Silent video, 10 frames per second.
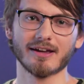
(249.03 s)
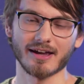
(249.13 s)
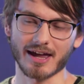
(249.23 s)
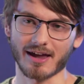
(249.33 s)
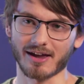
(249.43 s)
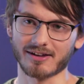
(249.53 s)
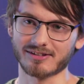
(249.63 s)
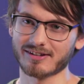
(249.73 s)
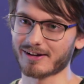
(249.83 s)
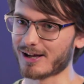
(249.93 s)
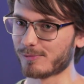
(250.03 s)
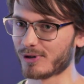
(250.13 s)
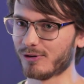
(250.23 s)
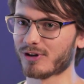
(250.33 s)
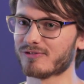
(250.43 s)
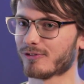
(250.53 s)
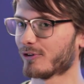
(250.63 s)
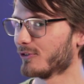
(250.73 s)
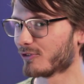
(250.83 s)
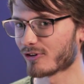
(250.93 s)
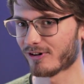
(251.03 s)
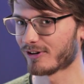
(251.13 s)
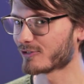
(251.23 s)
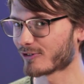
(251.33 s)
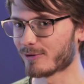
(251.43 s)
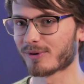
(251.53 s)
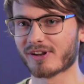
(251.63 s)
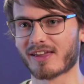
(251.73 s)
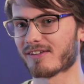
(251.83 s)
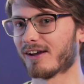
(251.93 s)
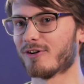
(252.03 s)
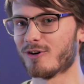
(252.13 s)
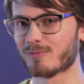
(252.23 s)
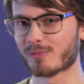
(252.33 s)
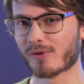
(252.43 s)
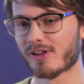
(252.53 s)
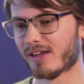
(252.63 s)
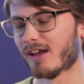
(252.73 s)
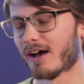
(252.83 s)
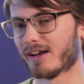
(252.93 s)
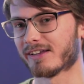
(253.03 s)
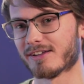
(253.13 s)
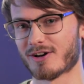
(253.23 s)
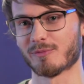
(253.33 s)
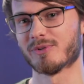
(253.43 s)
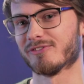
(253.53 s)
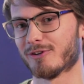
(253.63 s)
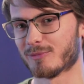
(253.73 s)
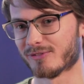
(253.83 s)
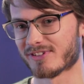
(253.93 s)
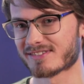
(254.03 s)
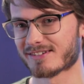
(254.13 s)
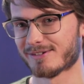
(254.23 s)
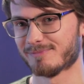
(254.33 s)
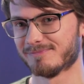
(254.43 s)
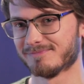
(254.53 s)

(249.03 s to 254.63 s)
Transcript: And yeah, I'll be looking for you, Todd, Robin, and I hope I can outperform you this time.